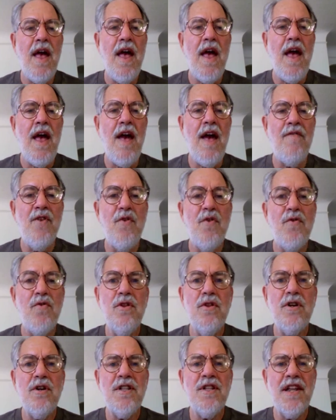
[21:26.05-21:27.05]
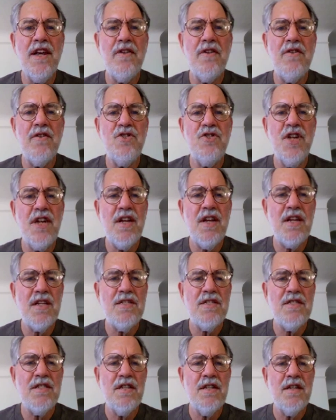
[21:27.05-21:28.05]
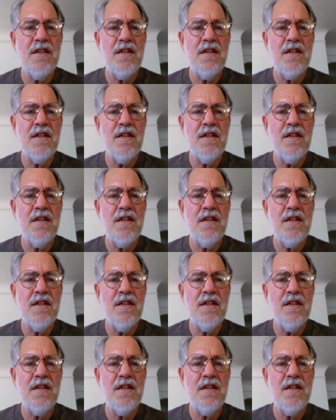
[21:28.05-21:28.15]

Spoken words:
Have you looked at energetics?